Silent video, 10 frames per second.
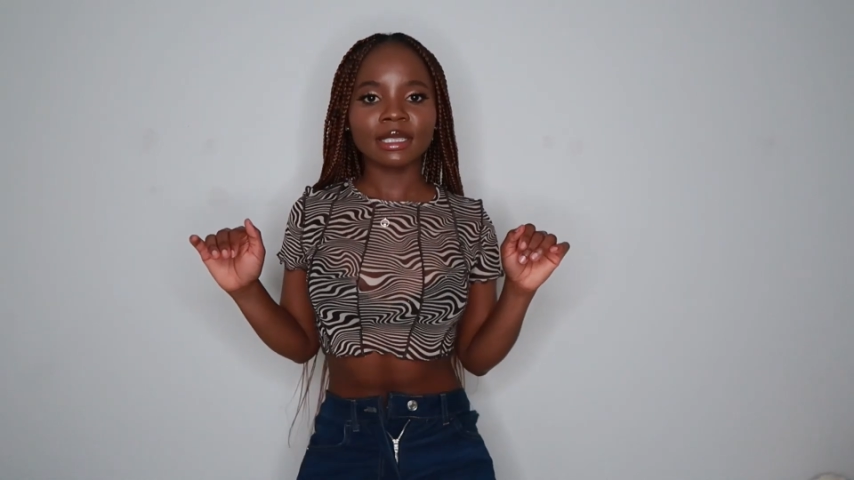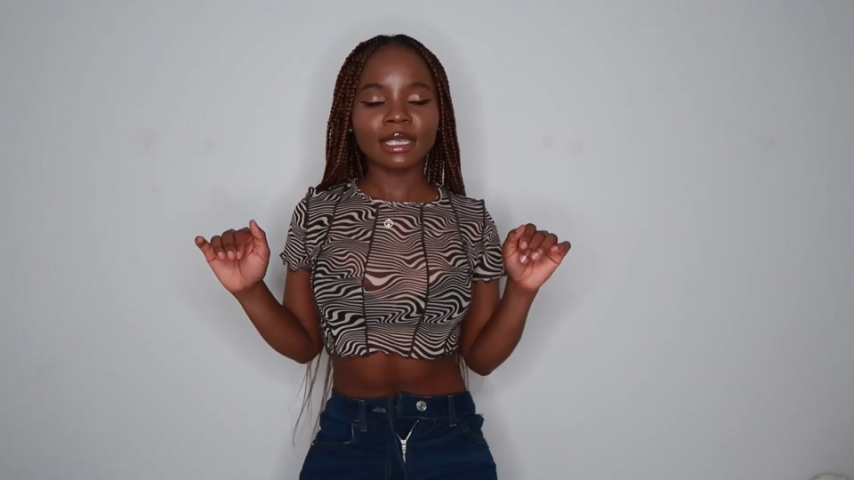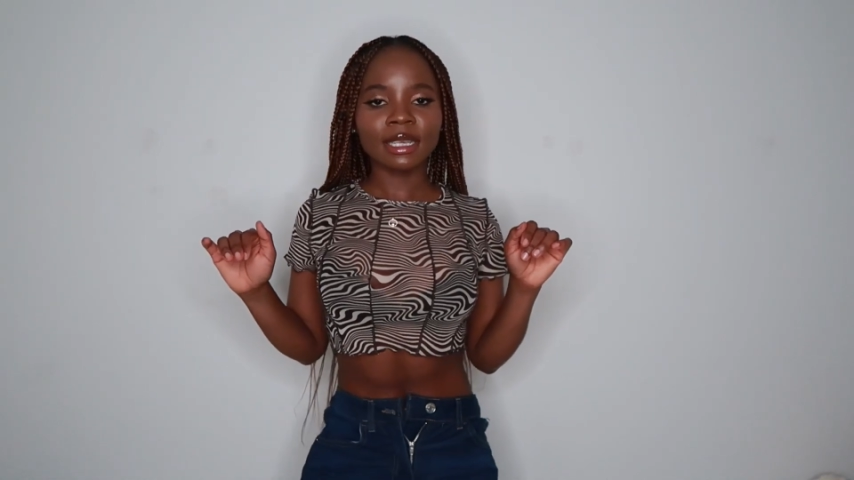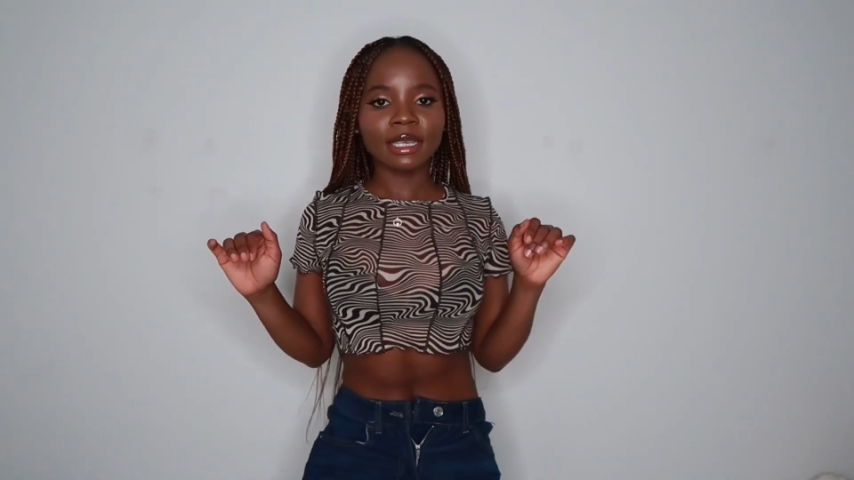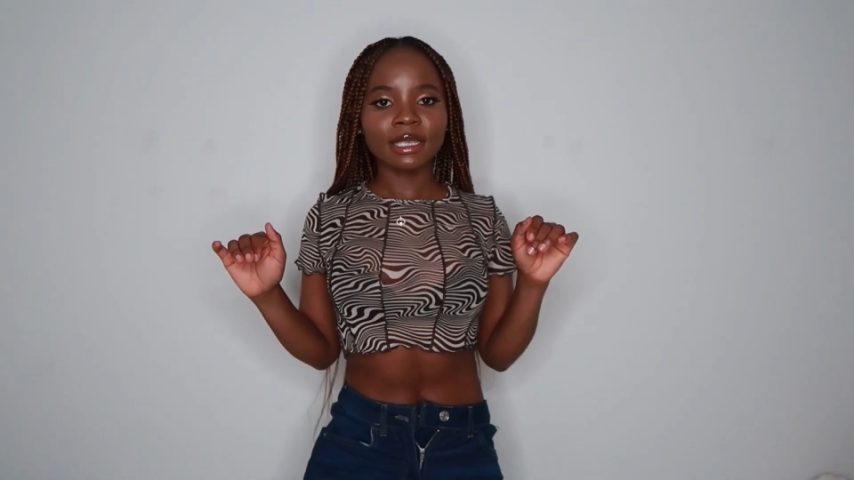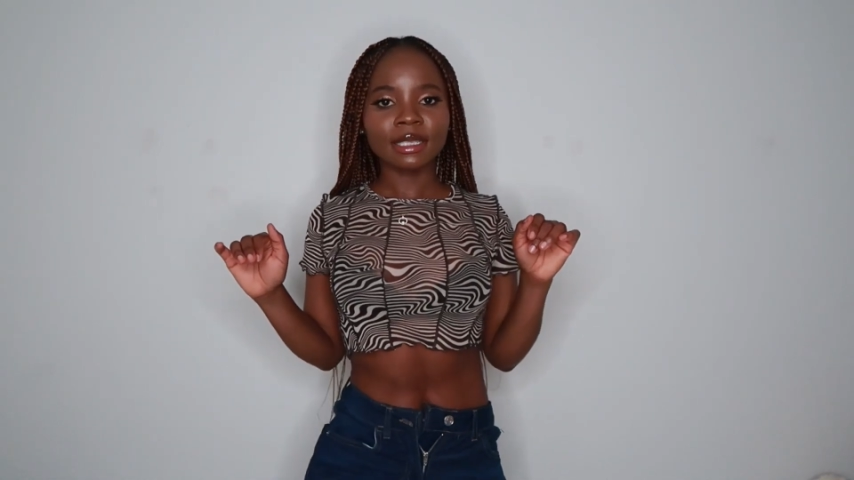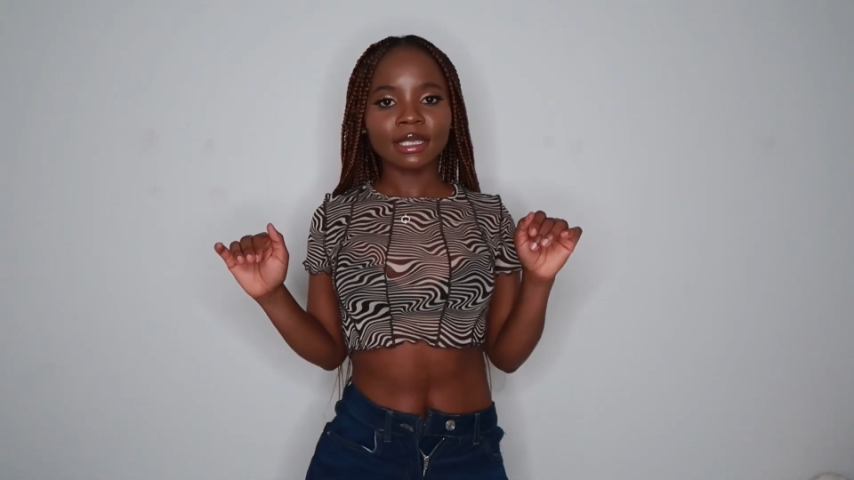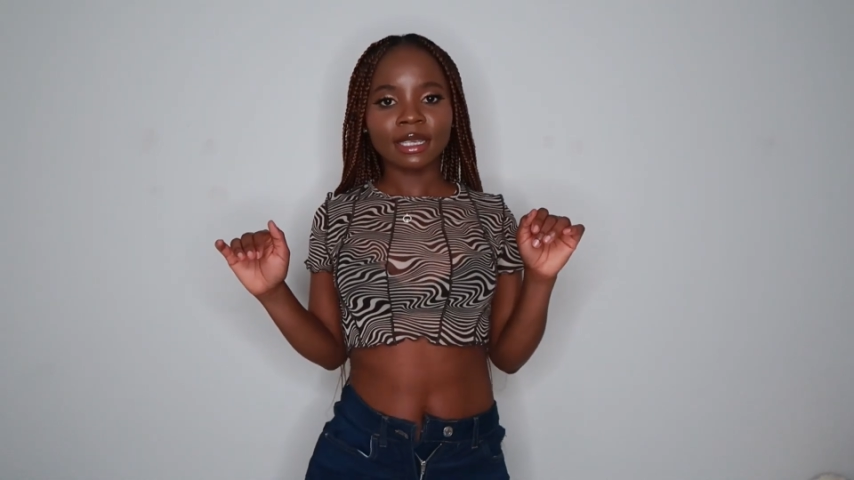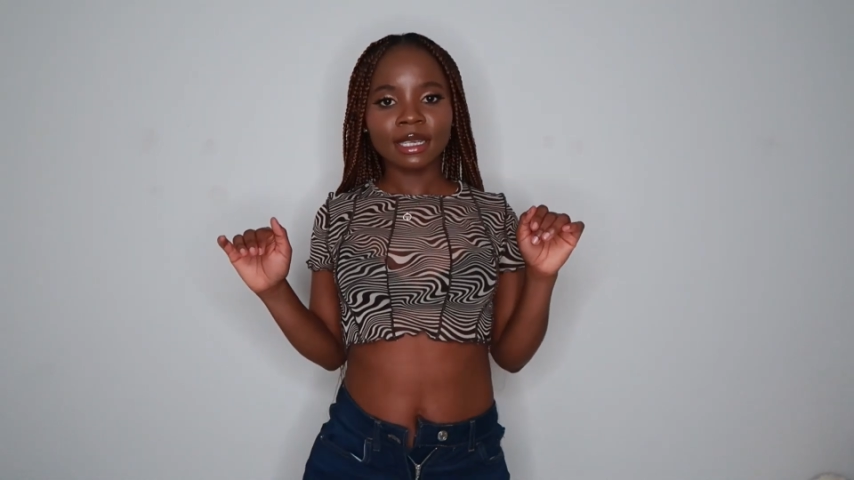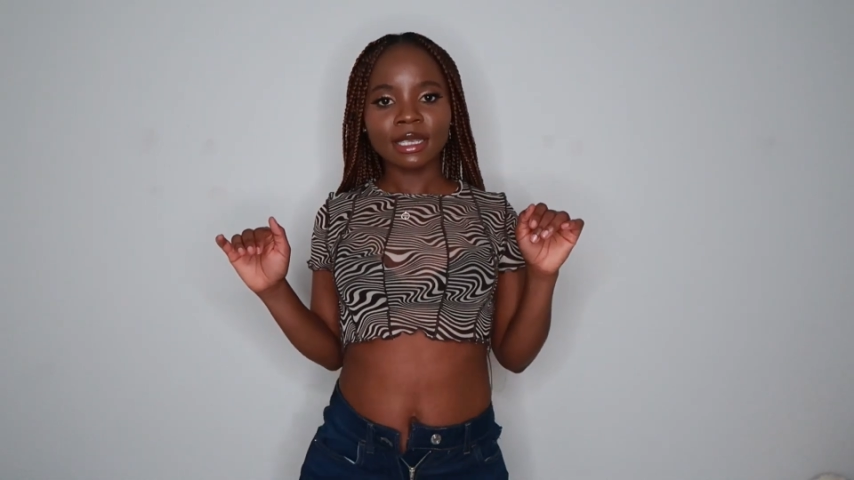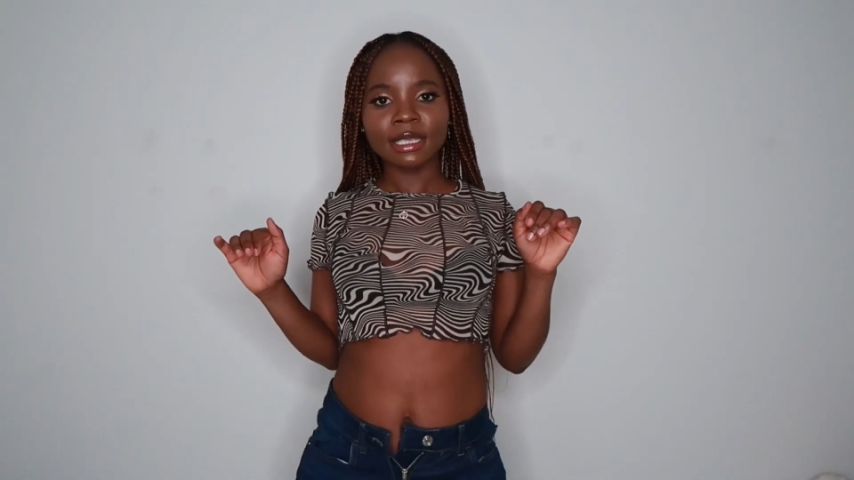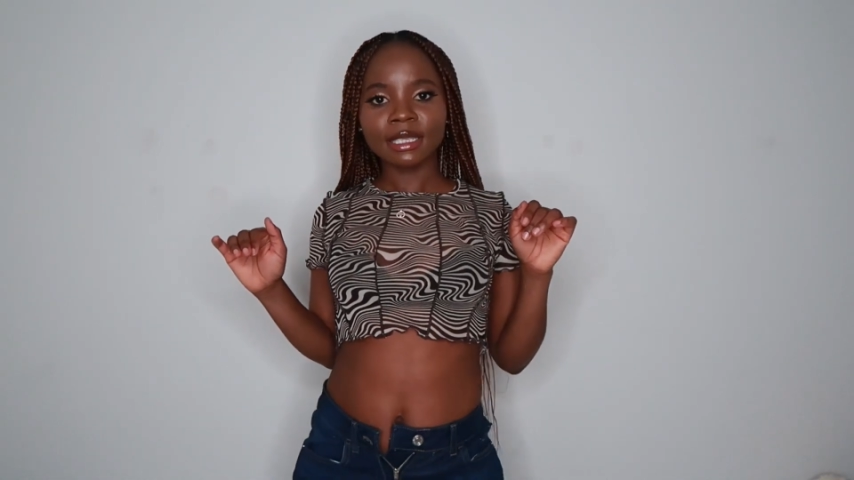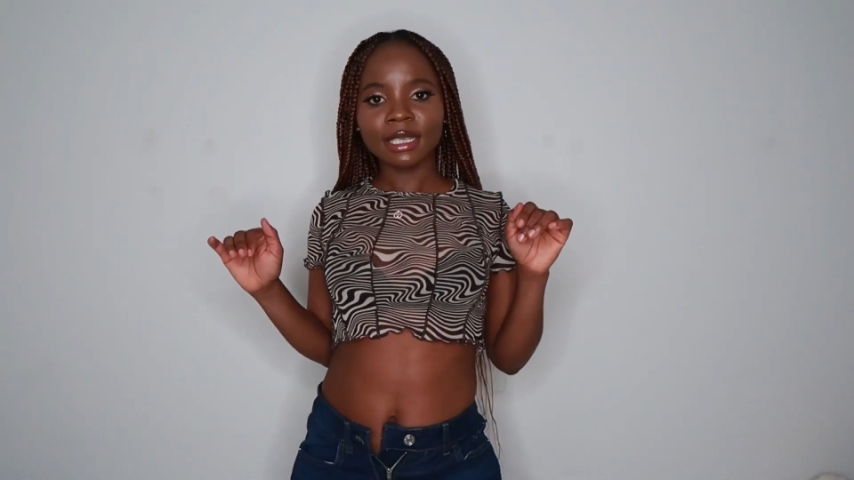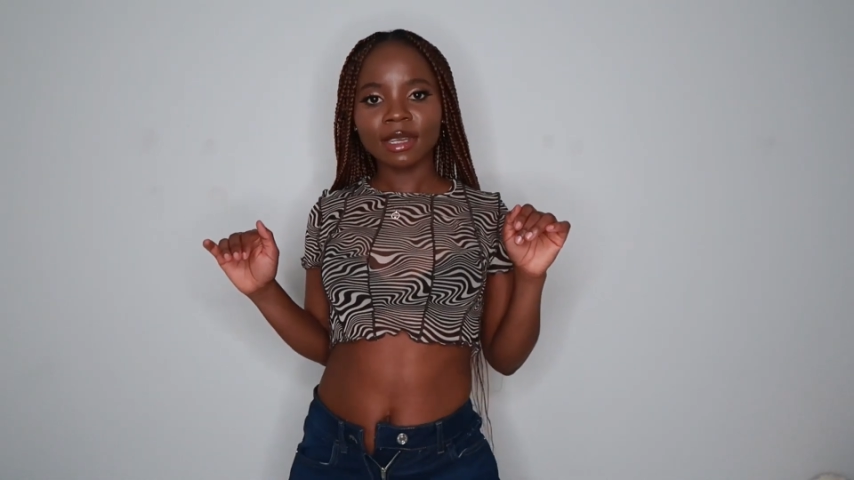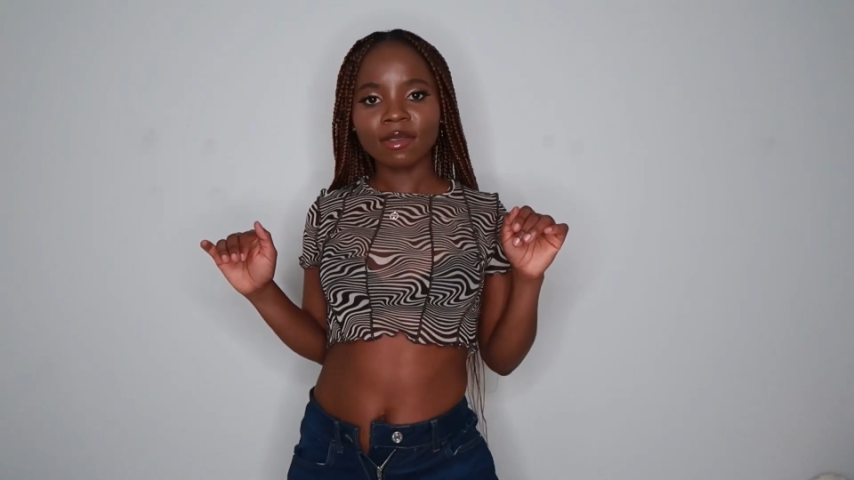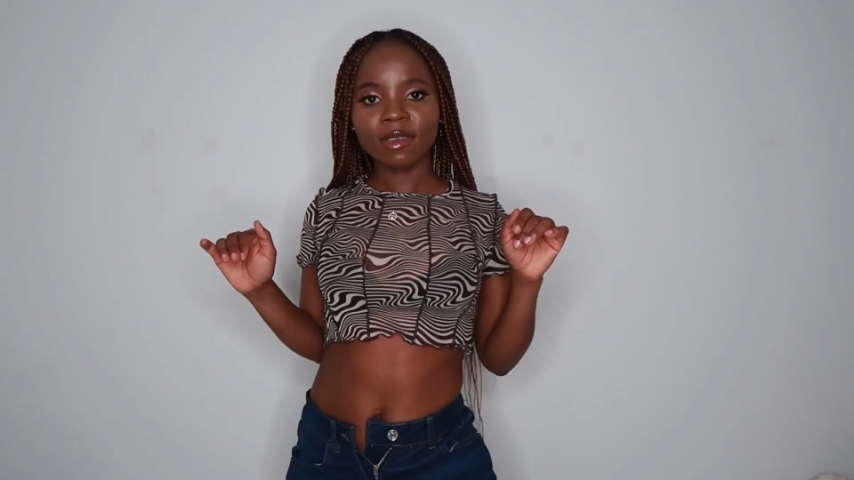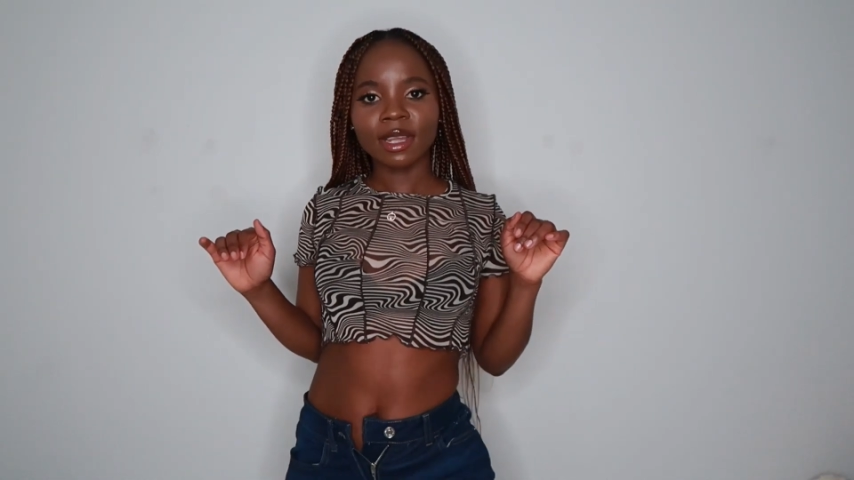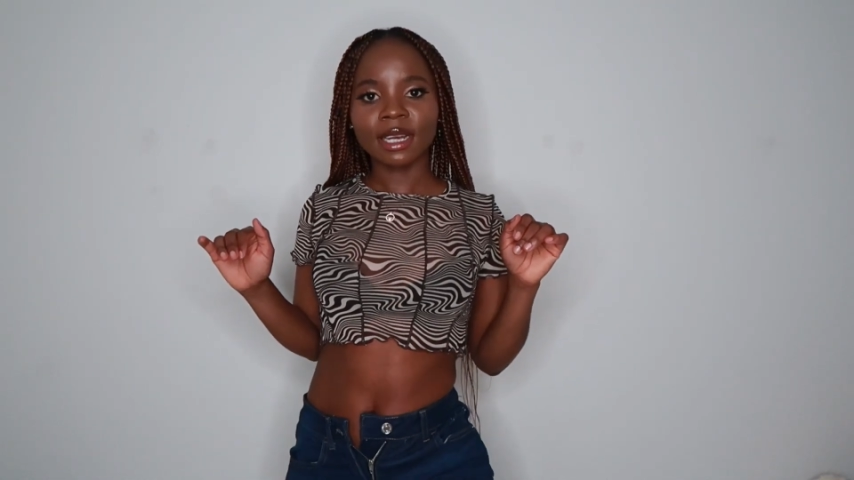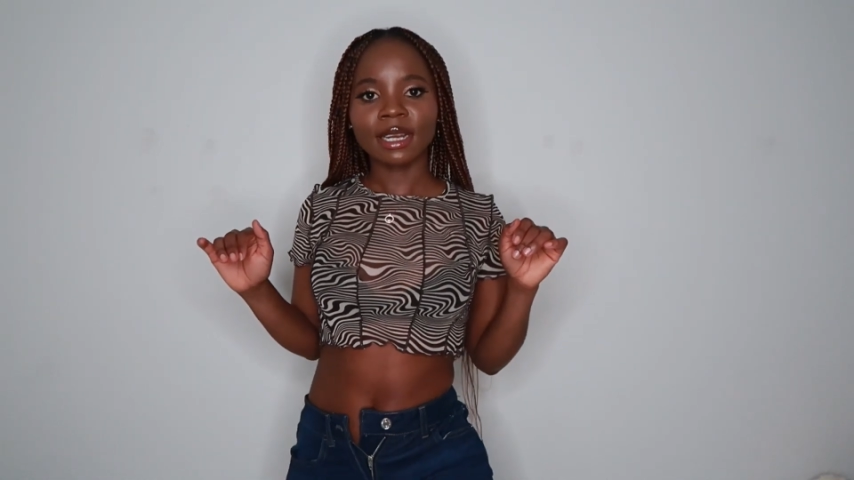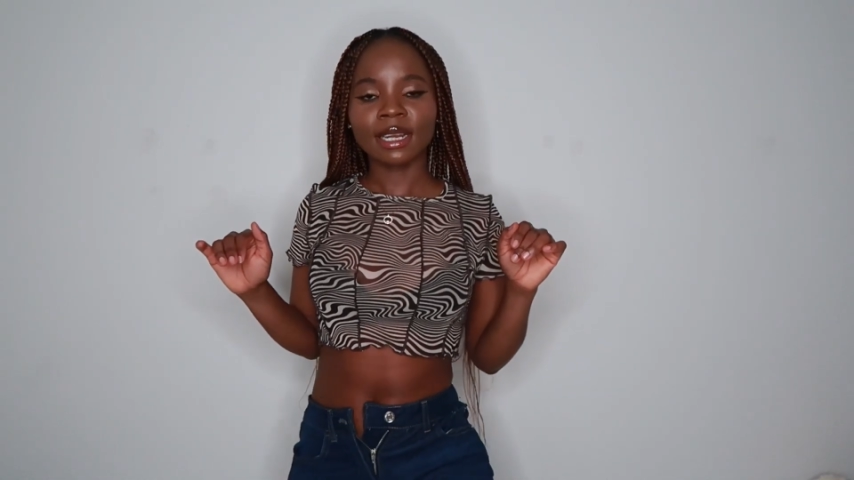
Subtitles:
6 7